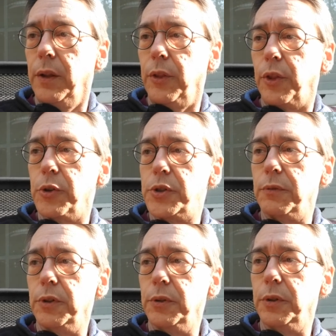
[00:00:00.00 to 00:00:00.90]
those of
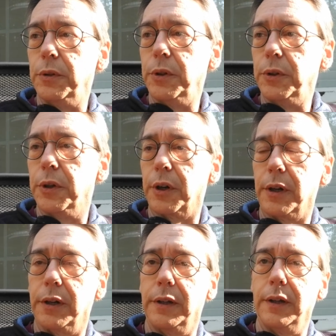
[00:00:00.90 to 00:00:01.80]
you who knew
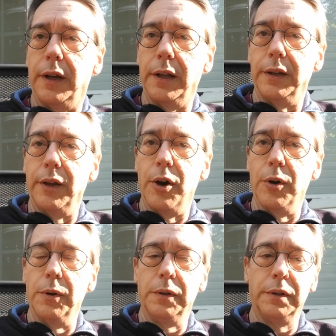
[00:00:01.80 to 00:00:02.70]
her uh, know